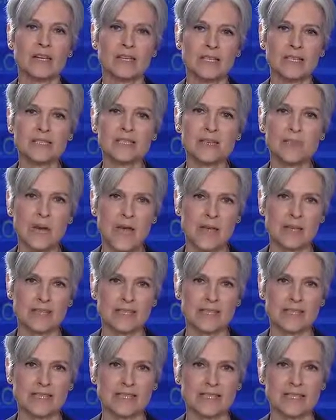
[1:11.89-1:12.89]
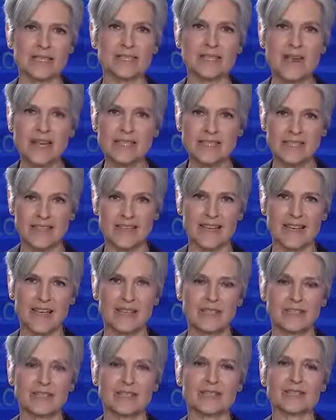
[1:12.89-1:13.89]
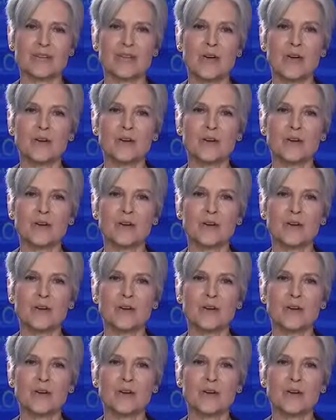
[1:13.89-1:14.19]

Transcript: independent investigators